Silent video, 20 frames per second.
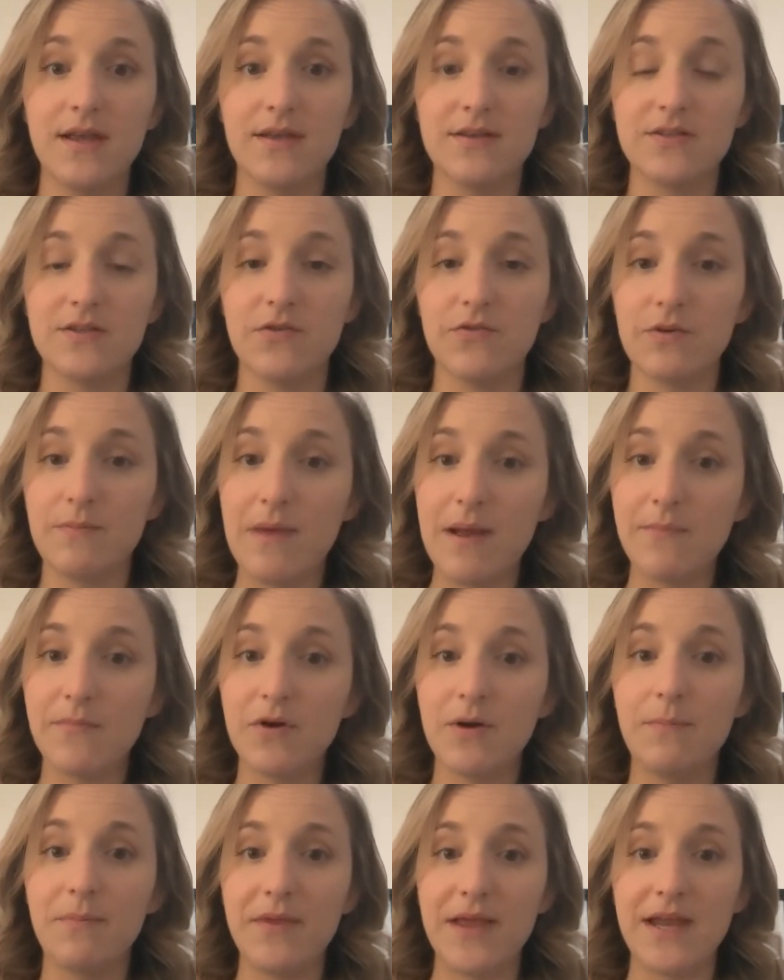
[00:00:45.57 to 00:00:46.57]
So remember,
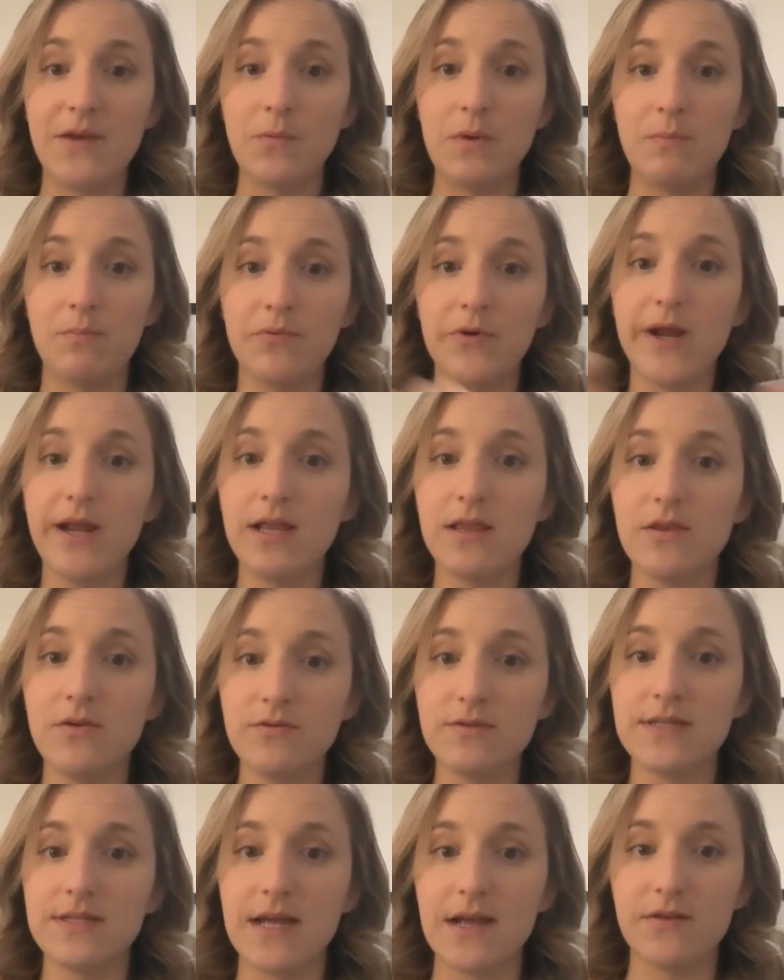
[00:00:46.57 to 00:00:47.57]
a blend, we break
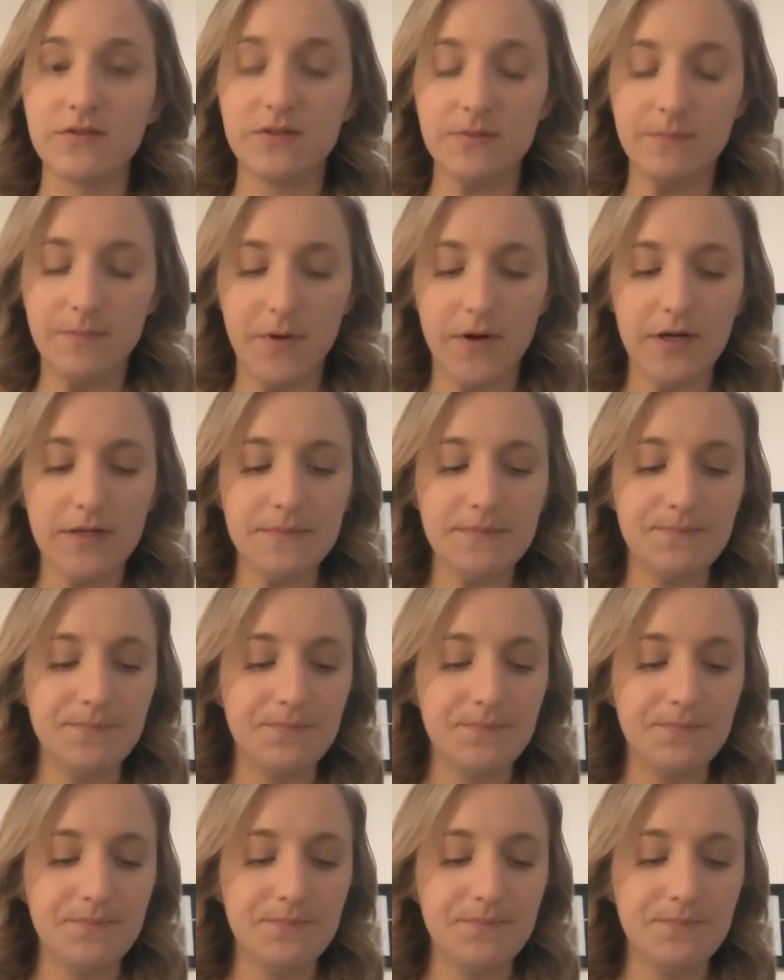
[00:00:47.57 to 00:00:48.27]
those sounds apart.